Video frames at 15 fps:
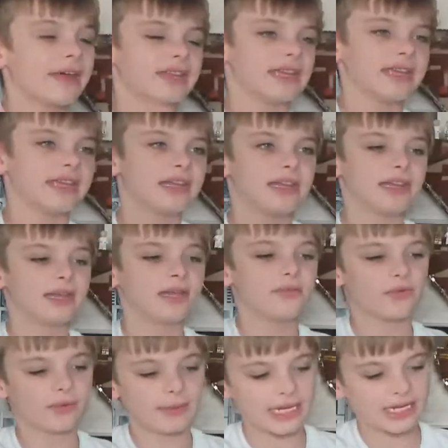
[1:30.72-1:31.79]
the
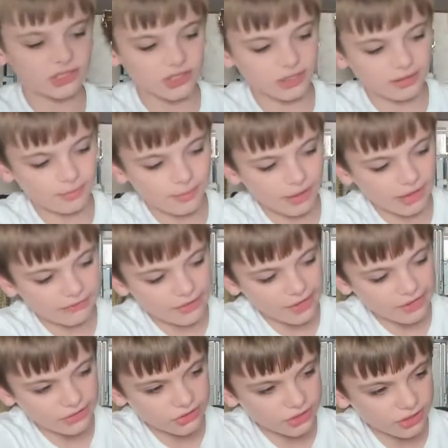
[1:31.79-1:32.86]
information. But if I
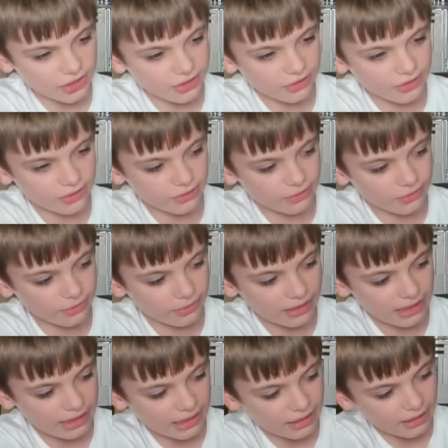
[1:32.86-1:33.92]
just show you
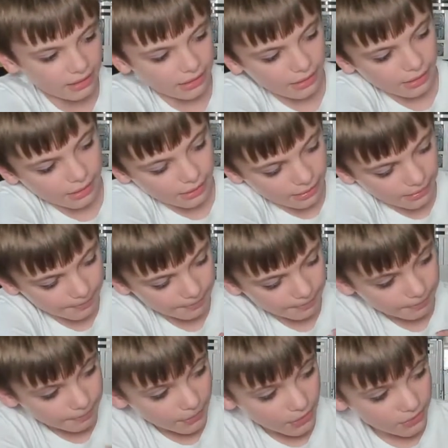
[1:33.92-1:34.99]
the
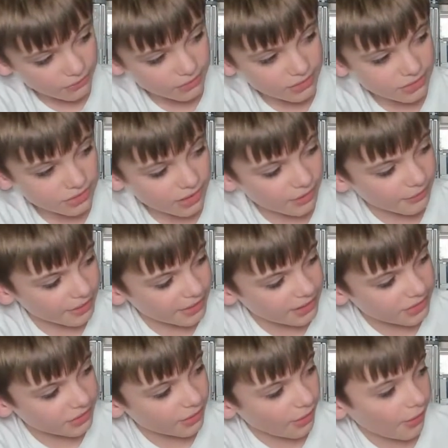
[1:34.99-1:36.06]
box, so
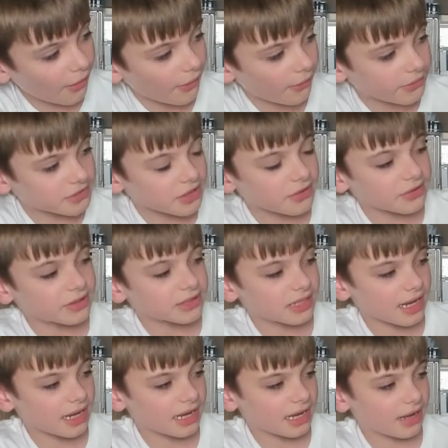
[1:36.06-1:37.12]
there's
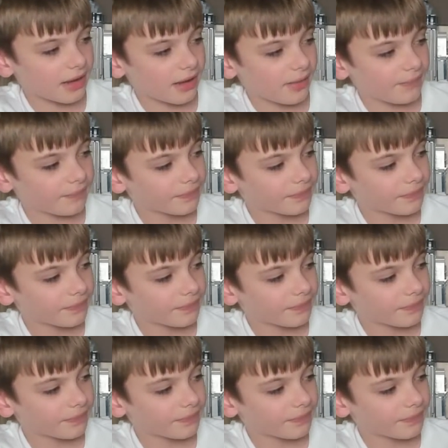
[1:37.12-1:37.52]
a